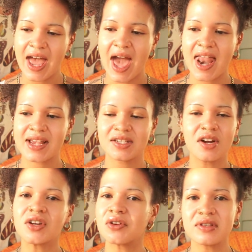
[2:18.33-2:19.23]
And I
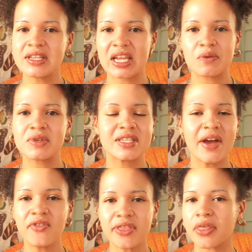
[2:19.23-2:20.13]
started noticing it was
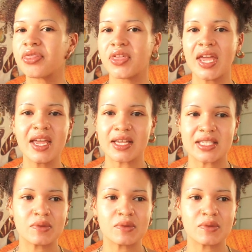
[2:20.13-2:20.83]
never the things.